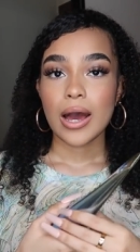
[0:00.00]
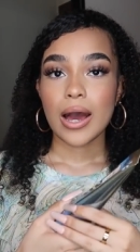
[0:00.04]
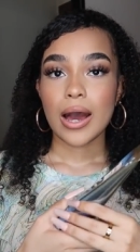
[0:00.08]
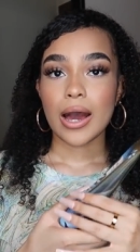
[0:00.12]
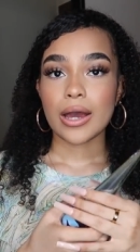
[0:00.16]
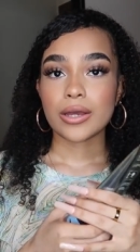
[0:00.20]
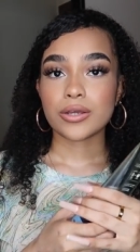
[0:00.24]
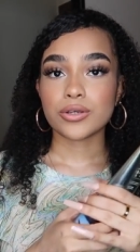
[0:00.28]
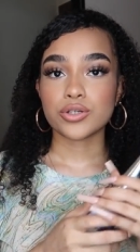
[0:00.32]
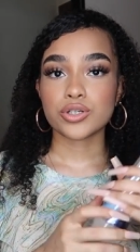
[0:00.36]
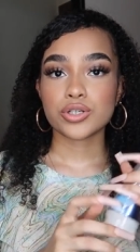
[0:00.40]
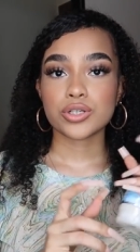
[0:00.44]

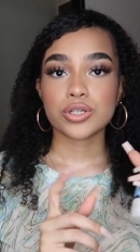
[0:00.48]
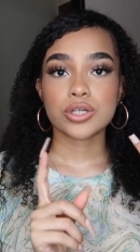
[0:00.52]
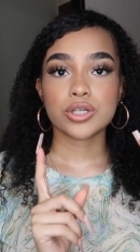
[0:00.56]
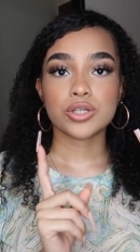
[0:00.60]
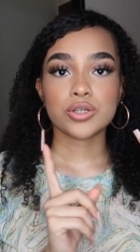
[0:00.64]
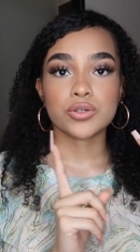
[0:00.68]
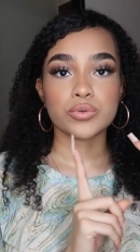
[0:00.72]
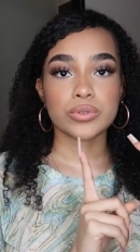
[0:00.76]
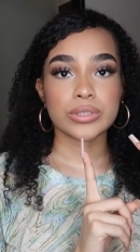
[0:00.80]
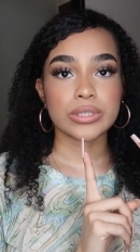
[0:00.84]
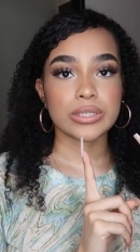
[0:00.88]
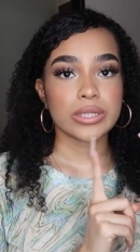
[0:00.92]
i usually
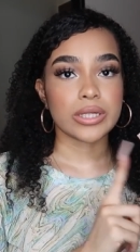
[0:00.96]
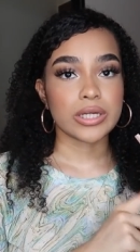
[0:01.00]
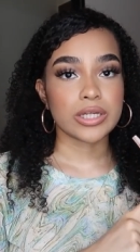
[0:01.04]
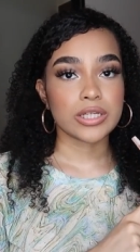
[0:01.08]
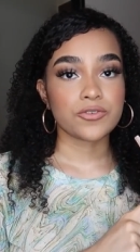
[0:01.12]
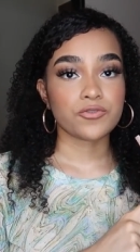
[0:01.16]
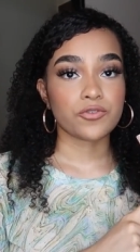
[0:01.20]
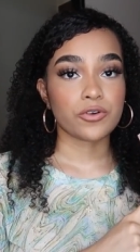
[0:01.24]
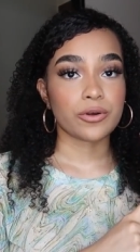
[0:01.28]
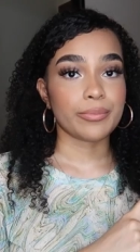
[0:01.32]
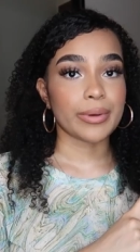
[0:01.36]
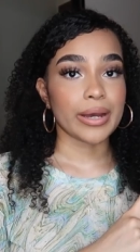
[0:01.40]
use
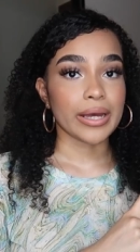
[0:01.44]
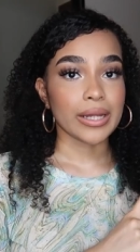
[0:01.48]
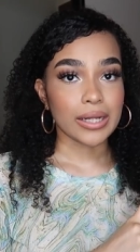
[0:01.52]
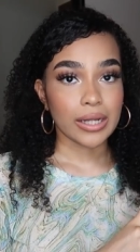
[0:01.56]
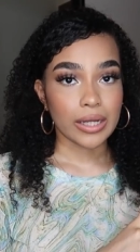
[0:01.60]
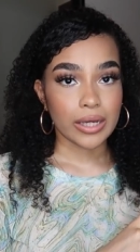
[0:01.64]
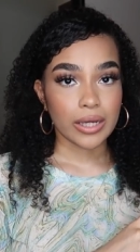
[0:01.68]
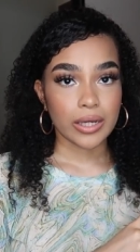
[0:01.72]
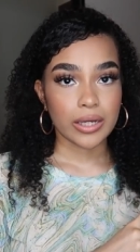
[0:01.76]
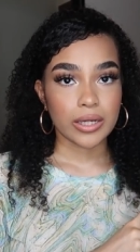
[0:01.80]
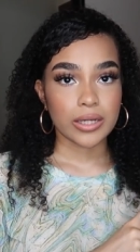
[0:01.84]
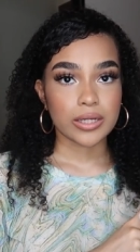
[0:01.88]
this for my
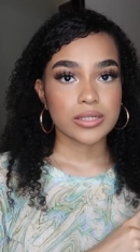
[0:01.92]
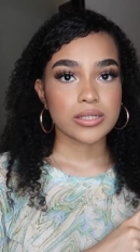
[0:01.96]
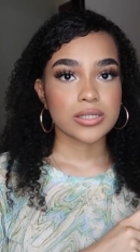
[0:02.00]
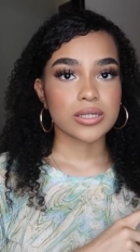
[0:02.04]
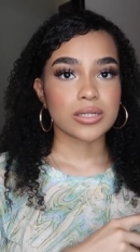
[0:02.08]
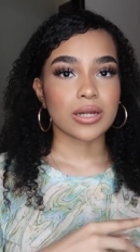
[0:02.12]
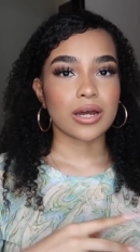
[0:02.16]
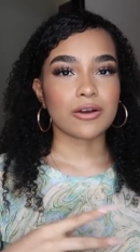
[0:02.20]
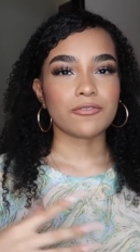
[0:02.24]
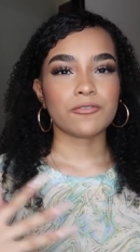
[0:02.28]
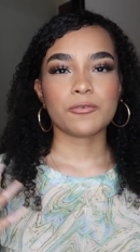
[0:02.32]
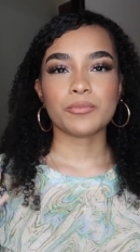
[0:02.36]
legs
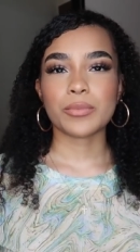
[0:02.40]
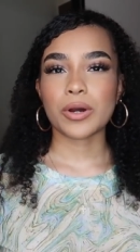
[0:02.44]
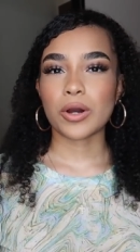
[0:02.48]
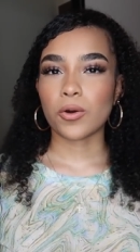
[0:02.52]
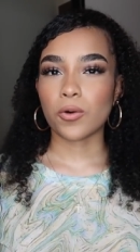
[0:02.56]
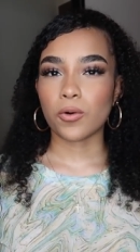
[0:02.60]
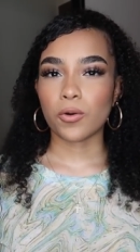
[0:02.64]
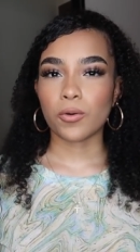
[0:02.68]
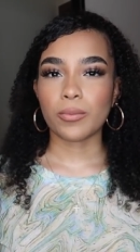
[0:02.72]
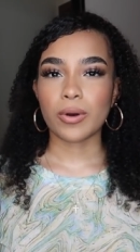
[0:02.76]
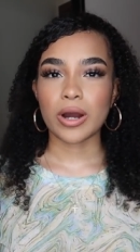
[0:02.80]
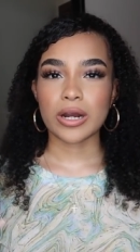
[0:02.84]
not for my
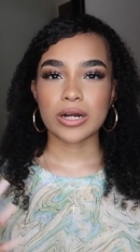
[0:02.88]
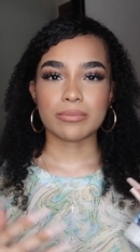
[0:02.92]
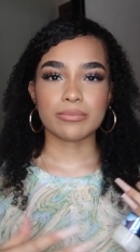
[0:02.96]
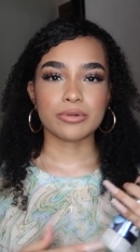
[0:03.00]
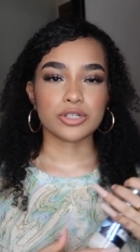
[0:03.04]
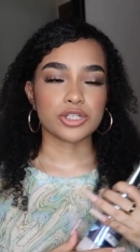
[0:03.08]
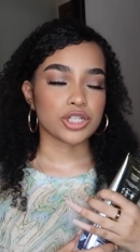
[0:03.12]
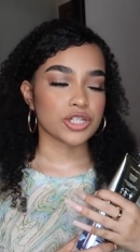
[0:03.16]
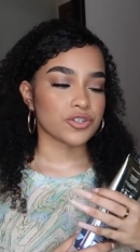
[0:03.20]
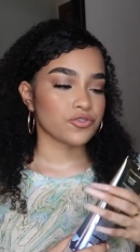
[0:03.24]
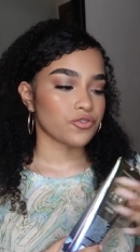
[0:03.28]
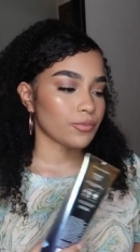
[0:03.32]
whole body
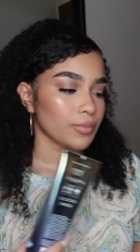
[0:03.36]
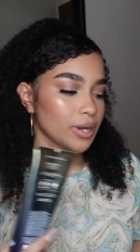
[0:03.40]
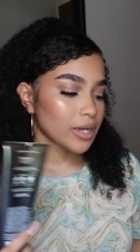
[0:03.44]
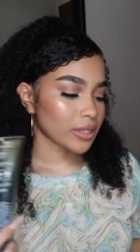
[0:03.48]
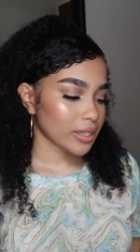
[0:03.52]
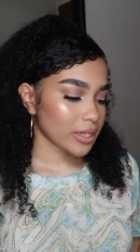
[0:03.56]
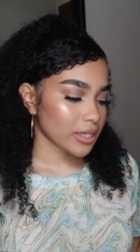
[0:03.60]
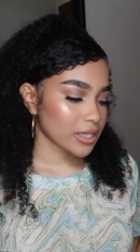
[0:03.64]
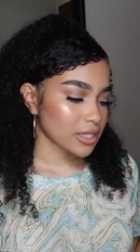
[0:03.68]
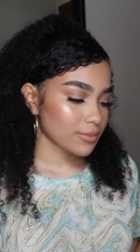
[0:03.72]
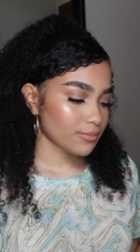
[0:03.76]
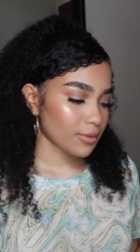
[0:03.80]
but just for my
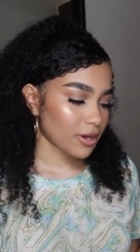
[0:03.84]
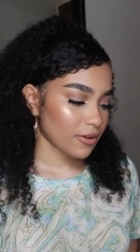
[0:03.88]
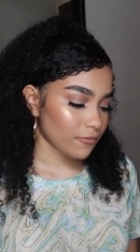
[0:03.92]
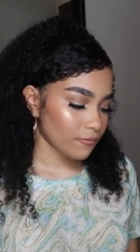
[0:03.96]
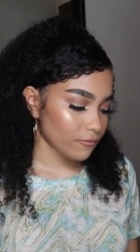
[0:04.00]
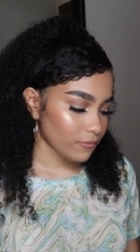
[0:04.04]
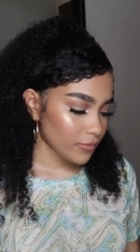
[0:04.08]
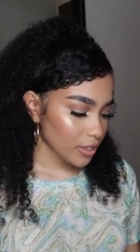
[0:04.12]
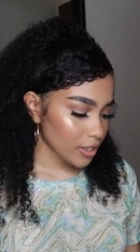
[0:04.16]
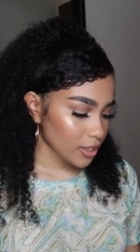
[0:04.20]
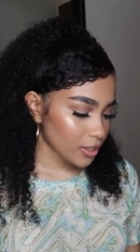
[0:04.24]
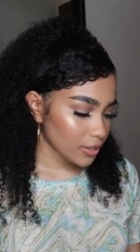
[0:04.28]
legs and my
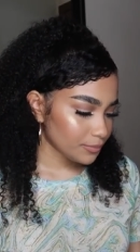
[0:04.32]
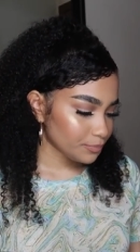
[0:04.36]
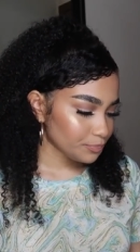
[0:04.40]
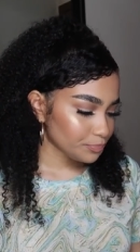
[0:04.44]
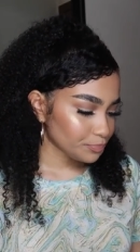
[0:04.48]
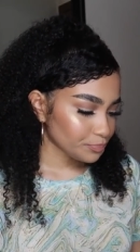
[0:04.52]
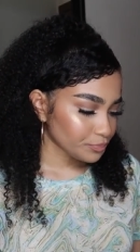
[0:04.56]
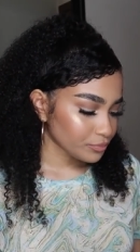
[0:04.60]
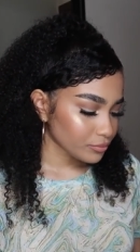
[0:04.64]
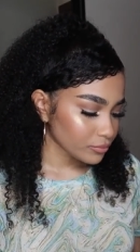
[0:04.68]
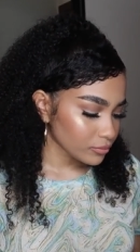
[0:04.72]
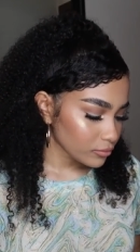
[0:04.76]
feet
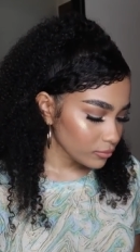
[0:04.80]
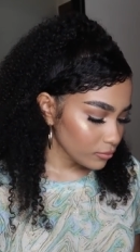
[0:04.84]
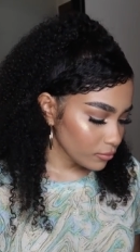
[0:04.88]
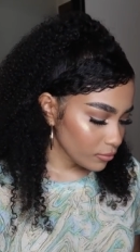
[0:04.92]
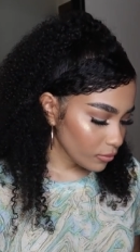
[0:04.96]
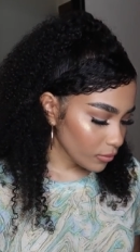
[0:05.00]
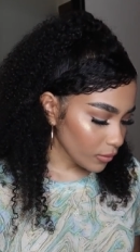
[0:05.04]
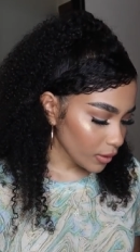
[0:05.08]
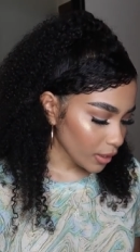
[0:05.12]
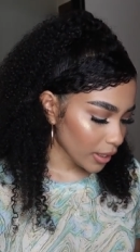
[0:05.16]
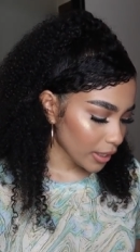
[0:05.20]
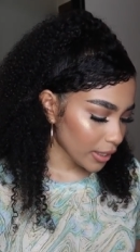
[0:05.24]

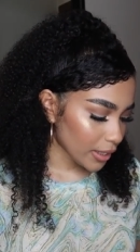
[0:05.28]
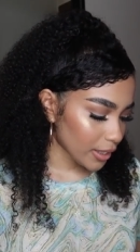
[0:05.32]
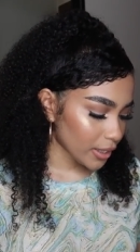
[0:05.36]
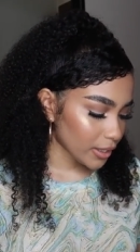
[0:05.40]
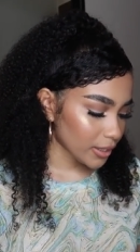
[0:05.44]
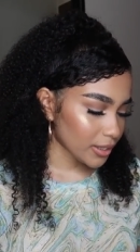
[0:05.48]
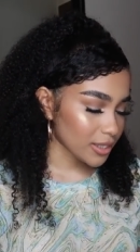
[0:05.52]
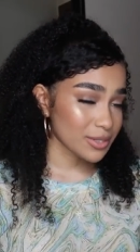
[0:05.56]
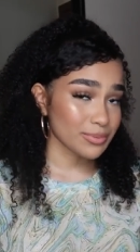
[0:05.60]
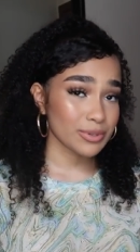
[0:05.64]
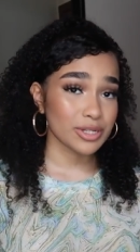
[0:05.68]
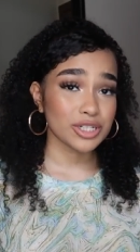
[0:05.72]

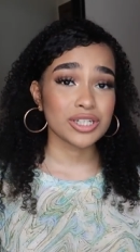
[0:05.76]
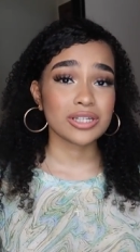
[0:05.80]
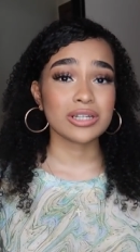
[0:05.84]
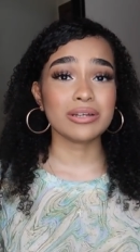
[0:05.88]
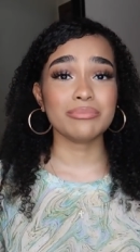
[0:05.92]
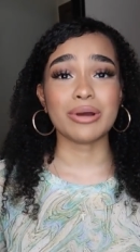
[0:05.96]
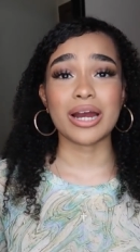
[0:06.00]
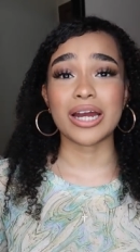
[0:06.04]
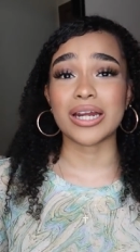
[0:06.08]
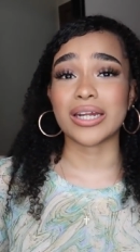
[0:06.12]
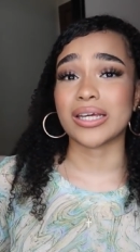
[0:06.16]
and especially my